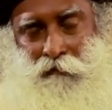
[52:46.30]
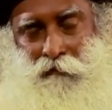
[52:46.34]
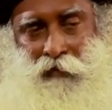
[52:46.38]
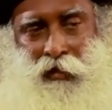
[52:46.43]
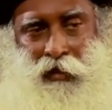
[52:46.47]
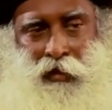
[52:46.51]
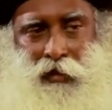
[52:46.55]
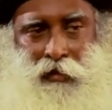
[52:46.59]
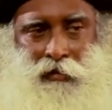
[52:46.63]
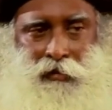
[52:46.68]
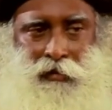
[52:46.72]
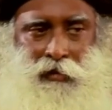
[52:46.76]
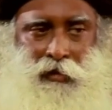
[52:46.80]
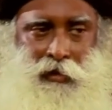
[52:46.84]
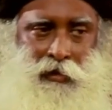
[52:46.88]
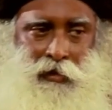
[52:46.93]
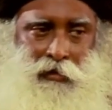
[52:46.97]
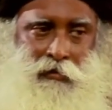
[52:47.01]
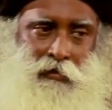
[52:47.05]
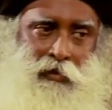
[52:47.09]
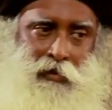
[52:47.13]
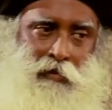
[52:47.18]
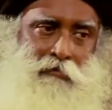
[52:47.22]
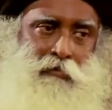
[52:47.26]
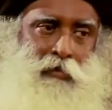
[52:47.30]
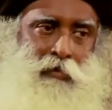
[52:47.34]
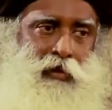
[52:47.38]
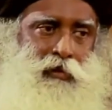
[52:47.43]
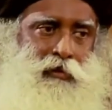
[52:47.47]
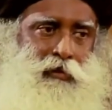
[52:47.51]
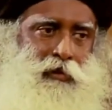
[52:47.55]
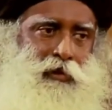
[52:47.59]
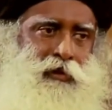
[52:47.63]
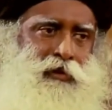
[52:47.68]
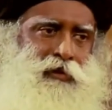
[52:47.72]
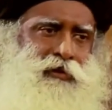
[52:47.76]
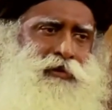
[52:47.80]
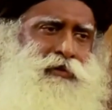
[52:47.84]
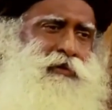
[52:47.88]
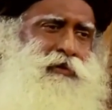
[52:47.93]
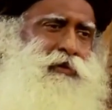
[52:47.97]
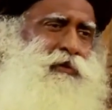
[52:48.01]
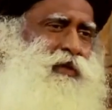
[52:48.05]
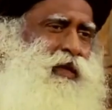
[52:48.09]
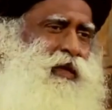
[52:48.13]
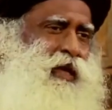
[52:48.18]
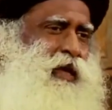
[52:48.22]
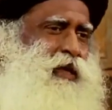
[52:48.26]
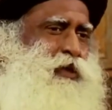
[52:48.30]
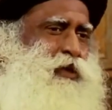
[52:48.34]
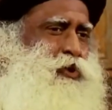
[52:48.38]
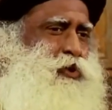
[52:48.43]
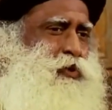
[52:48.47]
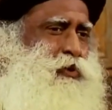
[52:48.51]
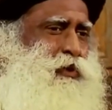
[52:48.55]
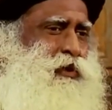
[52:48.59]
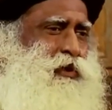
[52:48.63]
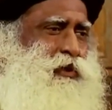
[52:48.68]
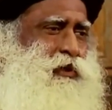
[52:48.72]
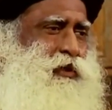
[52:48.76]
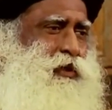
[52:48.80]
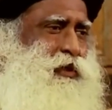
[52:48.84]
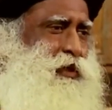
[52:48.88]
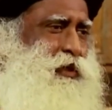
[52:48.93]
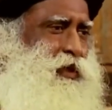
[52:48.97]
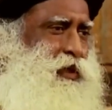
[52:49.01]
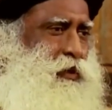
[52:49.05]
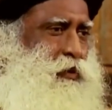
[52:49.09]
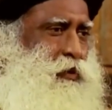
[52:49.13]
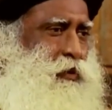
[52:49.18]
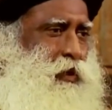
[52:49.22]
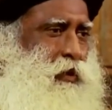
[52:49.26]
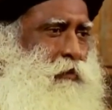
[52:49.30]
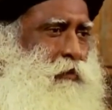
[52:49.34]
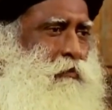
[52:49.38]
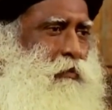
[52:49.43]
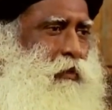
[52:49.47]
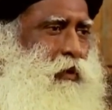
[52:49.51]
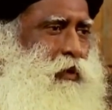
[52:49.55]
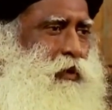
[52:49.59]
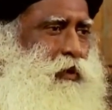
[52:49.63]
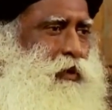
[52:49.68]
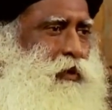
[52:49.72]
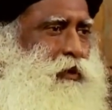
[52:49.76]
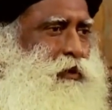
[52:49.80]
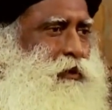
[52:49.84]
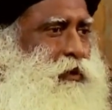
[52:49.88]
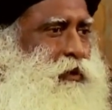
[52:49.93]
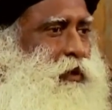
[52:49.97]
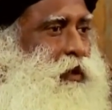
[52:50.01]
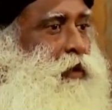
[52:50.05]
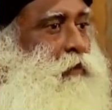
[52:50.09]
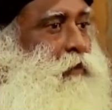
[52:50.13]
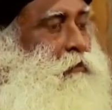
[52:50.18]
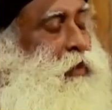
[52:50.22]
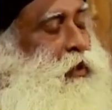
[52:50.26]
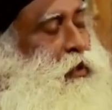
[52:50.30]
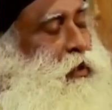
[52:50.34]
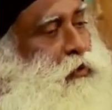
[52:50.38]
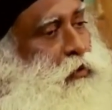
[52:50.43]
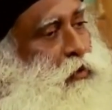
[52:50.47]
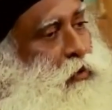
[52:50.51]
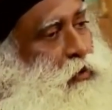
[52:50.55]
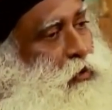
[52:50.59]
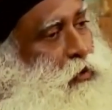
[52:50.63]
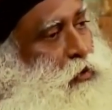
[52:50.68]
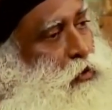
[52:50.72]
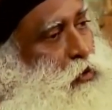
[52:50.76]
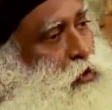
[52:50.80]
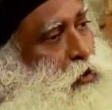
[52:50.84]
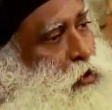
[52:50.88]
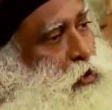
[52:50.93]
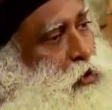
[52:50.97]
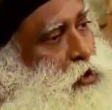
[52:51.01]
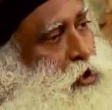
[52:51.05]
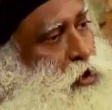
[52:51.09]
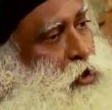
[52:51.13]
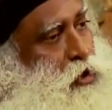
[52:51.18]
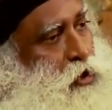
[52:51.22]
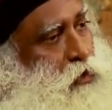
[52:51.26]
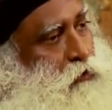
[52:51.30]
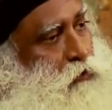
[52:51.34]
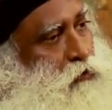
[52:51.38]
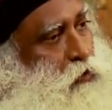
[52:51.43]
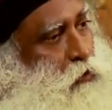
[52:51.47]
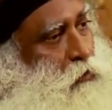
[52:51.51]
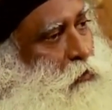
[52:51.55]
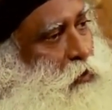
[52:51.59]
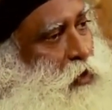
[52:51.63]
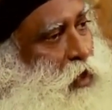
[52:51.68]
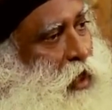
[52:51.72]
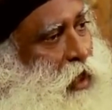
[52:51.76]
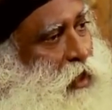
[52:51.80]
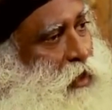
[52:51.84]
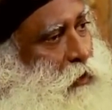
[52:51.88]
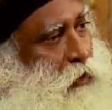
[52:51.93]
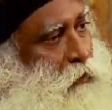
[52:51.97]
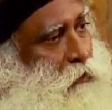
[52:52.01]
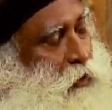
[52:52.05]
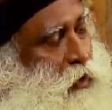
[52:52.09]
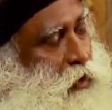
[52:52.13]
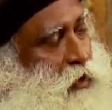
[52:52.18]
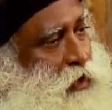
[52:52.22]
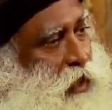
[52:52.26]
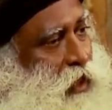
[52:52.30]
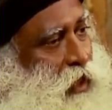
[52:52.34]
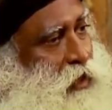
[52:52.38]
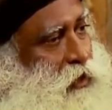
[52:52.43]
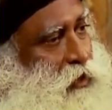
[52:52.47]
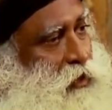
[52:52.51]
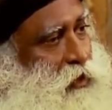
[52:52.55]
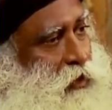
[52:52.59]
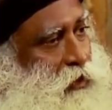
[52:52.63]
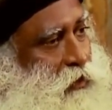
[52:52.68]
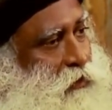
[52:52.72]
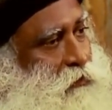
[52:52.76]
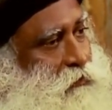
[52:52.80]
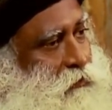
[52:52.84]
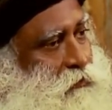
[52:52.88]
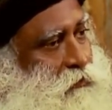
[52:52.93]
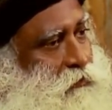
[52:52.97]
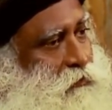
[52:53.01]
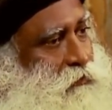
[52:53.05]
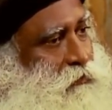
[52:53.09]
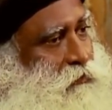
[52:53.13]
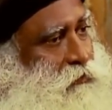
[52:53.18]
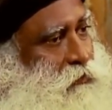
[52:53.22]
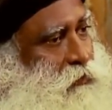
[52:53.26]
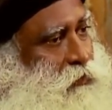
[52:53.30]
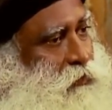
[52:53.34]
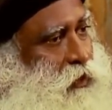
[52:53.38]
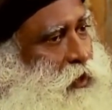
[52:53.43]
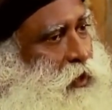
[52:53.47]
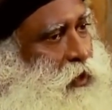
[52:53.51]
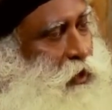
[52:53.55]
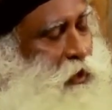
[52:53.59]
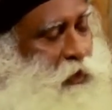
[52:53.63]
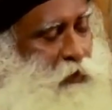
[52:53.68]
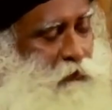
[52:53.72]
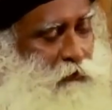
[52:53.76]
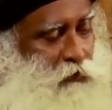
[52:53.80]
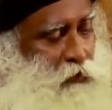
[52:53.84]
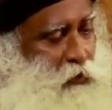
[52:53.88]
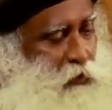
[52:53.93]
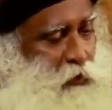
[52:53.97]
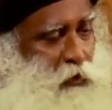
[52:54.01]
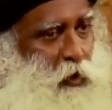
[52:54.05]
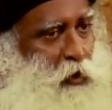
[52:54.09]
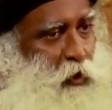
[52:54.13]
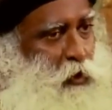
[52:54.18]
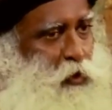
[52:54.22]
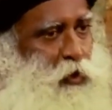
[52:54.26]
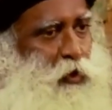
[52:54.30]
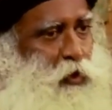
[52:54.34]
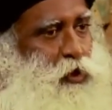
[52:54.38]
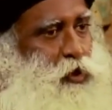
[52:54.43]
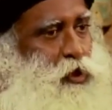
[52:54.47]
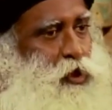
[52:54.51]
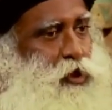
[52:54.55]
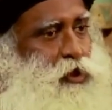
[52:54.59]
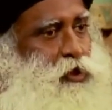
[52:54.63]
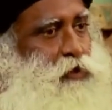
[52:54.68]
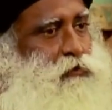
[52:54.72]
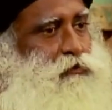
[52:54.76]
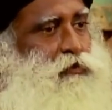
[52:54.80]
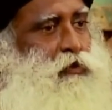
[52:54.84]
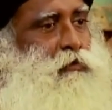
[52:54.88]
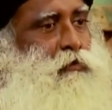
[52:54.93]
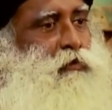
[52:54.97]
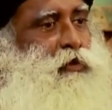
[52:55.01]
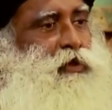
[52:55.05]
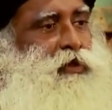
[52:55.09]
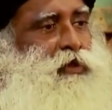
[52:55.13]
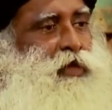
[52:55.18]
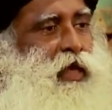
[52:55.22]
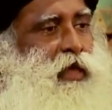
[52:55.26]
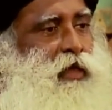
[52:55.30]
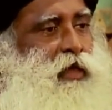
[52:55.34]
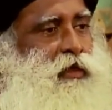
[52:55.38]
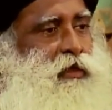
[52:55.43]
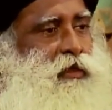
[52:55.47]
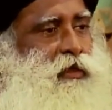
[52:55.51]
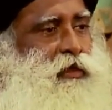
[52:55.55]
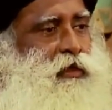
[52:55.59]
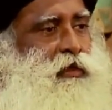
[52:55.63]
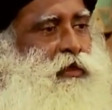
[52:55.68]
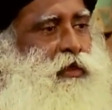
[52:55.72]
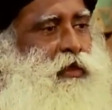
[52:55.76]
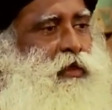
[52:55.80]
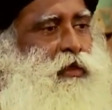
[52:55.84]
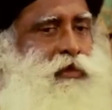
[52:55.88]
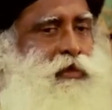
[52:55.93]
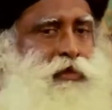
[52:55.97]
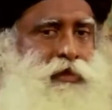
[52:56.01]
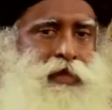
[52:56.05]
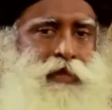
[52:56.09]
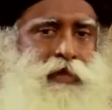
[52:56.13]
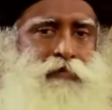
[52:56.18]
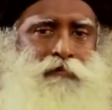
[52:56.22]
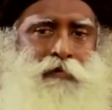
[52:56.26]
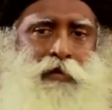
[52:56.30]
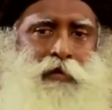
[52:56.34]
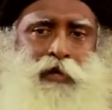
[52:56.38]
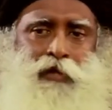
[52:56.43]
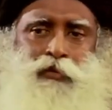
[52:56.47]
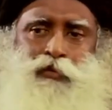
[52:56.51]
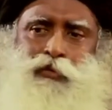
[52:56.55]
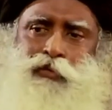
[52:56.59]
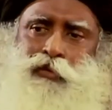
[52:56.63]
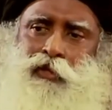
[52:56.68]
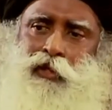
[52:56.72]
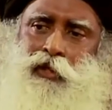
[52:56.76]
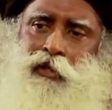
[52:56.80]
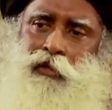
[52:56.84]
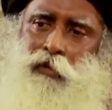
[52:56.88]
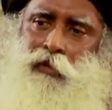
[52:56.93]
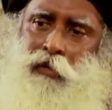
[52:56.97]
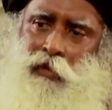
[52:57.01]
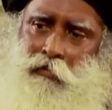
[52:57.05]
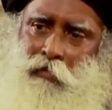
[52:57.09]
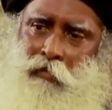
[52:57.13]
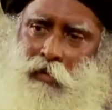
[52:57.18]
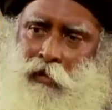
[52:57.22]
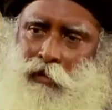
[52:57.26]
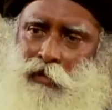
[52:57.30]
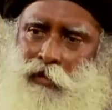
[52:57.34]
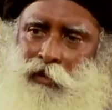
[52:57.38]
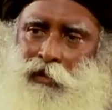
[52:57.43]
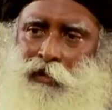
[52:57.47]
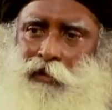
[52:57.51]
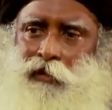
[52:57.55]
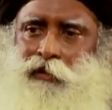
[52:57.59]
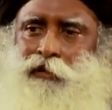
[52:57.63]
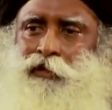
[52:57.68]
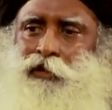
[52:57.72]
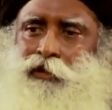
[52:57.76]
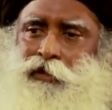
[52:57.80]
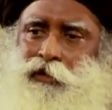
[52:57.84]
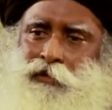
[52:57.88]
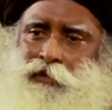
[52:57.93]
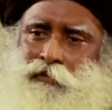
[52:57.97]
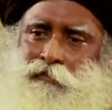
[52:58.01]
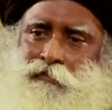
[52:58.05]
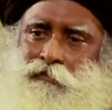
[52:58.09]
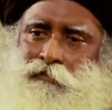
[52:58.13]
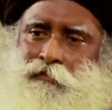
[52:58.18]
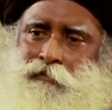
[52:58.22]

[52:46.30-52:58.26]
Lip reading: When I say you're immortal, you're not actually thinking you're immortal, but you're not conscious of your mortality. If you're not conscious of your mortality, somewhere you think you're immortal, isn't it?